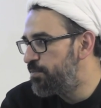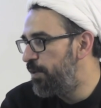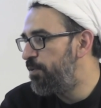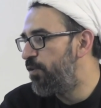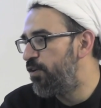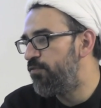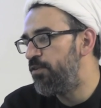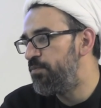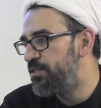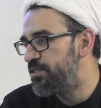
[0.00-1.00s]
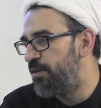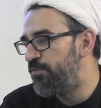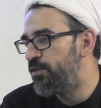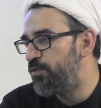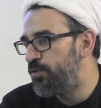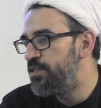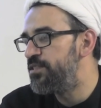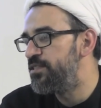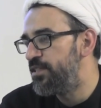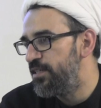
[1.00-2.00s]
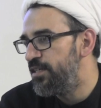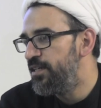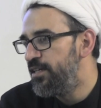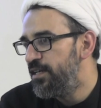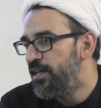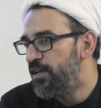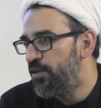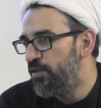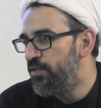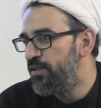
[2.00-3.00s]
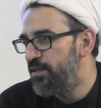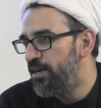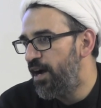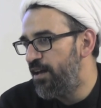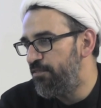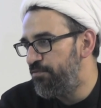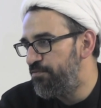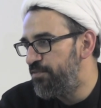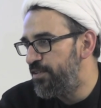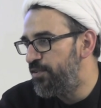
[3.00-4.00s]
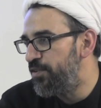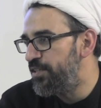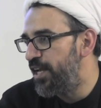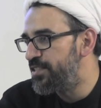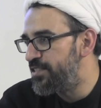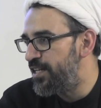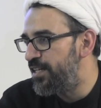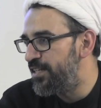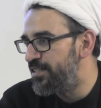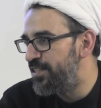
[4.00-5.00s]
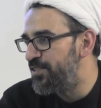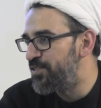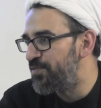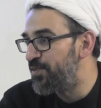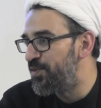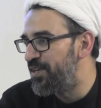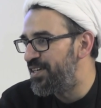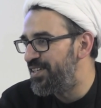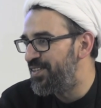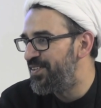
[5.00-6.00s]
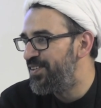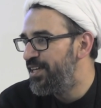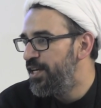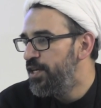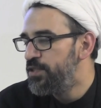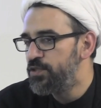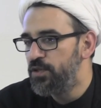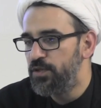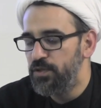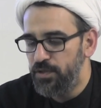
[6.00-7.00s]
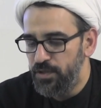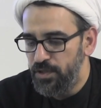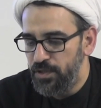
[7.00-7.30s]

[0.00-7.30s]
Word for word: Maybe one of them is someone who is, you know, arif, you know, in that sten- sense of the word, you know. So